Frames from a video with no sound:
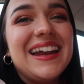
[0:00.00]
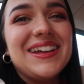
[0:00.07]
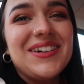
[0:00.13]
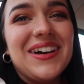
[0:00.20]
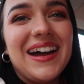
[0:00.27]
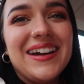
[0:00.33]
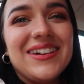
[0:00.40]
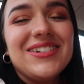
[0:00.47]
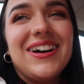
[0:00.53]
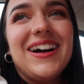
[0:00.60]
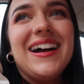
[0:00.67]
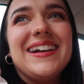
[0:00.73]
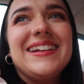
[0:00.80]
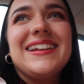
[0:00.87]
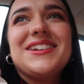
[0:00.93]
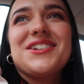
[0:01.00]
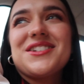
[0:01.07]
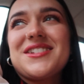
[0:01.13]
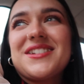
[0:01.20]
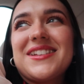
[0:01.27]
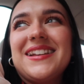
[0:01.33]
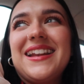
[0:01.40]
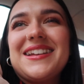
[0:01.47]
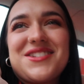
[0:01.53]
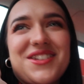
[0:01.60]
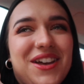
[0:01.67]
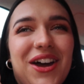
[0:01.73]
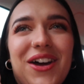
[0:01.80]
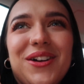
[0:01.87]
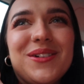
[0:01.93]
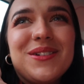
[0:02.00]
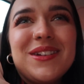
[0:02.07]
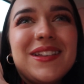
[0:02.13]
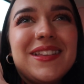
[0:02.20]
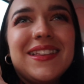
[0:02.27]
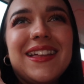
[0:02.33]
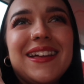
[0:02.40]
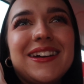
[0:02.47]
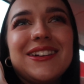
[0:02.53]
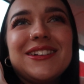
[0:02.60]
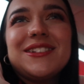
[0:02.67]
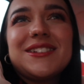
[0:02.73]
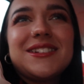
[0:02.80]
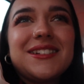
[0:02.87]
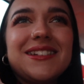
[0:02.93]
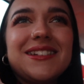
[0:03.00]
Anyway, right, let's, well, just, let's go. Cause...